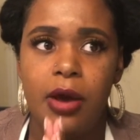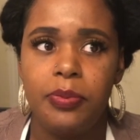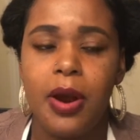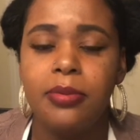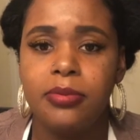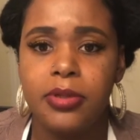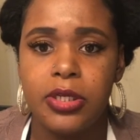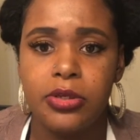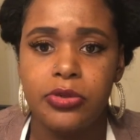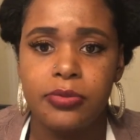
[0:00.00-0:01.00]
I'll
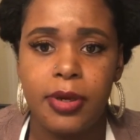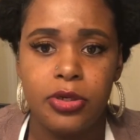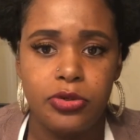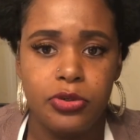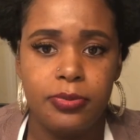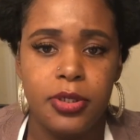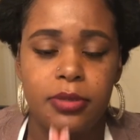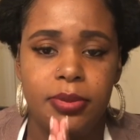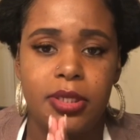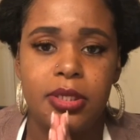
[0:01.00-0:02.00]
probably use my
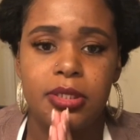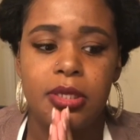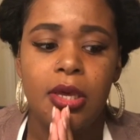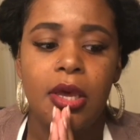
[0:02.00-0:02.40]
NutriBullet, because